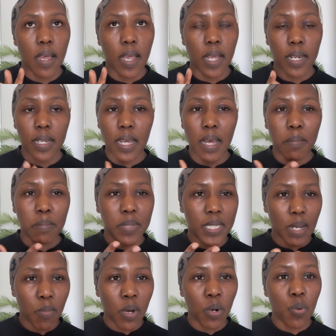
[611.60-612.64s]
and I'm
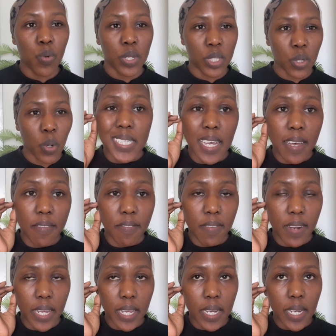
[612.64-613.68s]
someone who is always
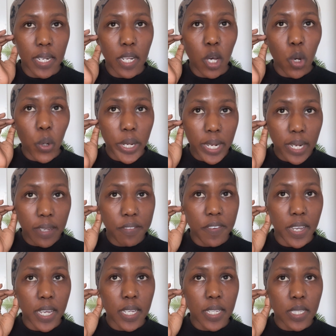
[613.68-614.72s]
have like an oily
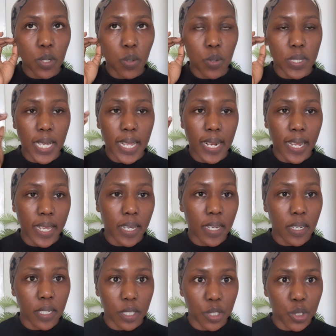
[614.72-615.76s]
face because I
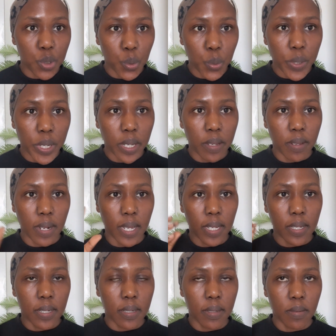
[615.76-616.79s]
like dewy
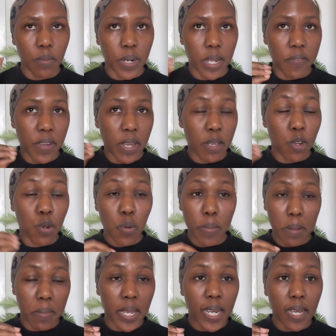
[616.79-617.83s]
like whenever I do
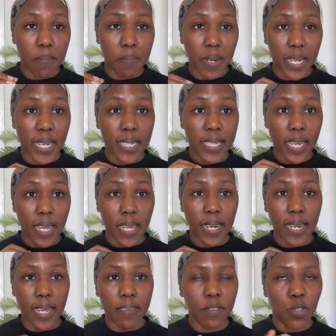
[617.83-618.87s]
my makeup like I, I
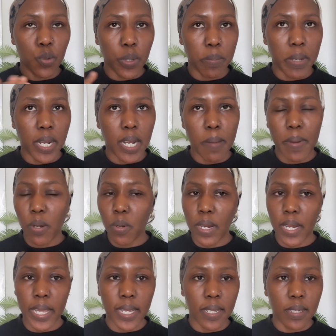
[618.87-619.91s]
love dewy makeup I
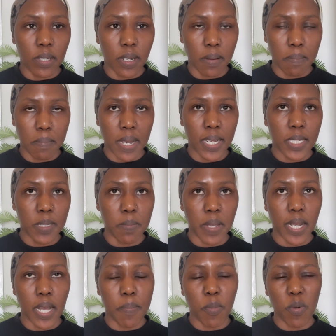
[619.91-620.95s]
don't like matte
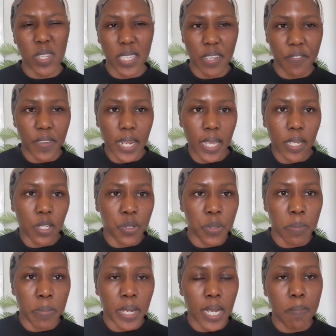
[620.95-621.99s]
makeup because I feel like
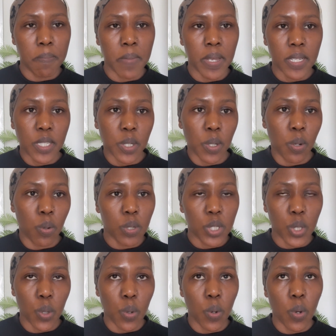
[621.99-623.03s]
dewy makeup makes you look
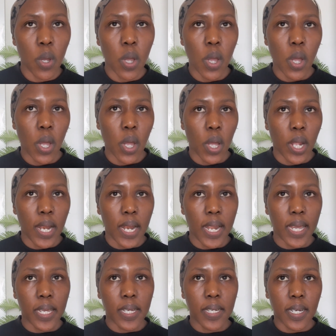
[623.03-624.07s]
so
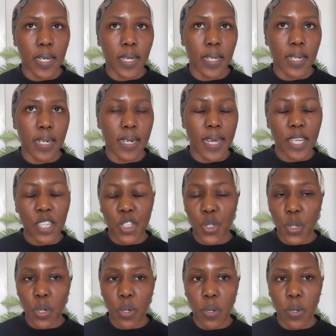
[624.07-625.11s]
like uh,
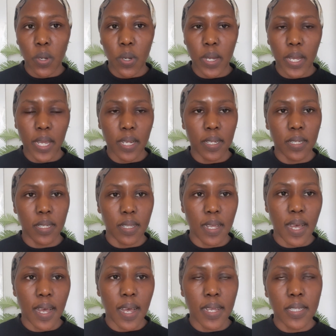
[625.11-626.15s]
natural and
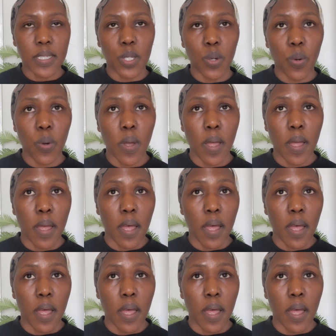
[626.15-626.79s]
that. So